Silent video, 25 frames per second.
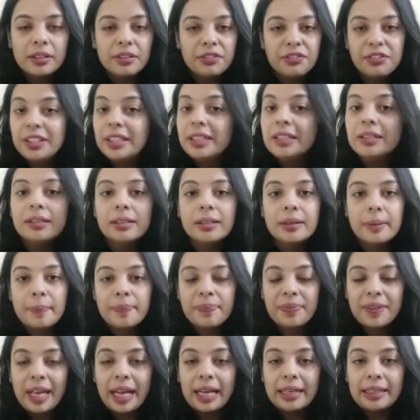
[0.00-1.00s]
field
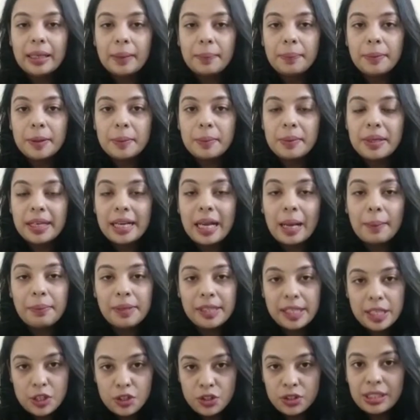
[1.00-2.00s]
and upcoming
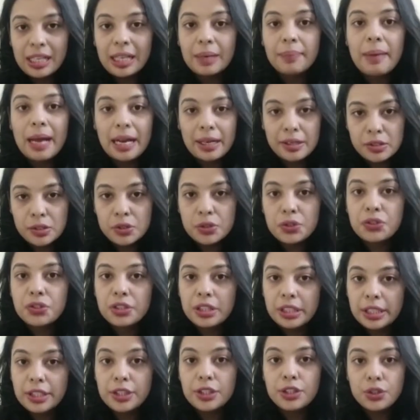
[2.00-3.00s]
application that banks could
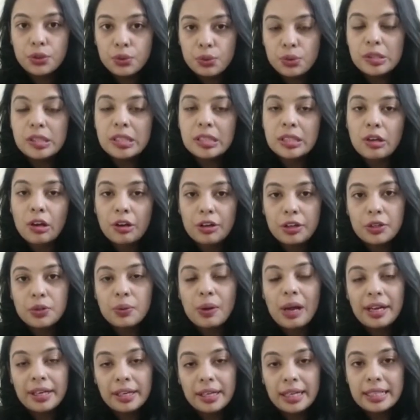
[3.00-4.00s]
really use in order
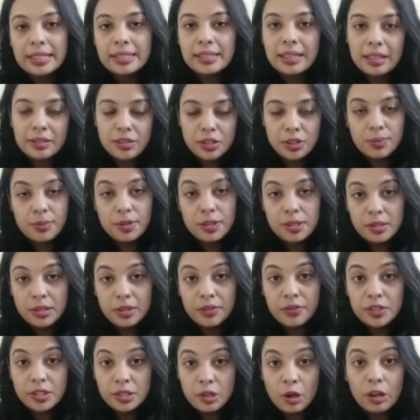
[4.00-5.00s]
to analyze customer
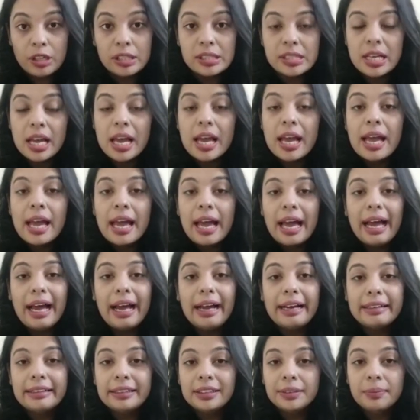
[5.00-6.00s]
service calls,
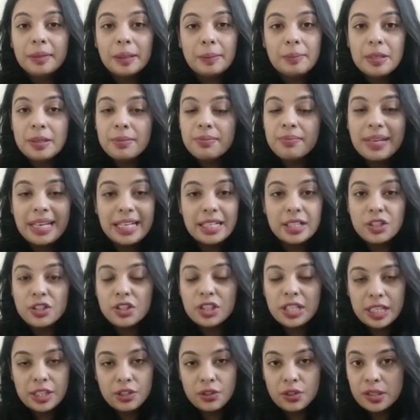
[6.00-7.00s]
and maybe make
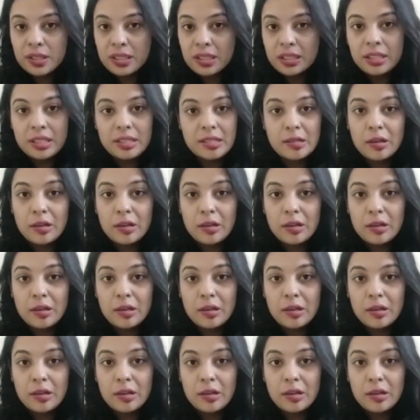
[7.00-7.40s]
changes in the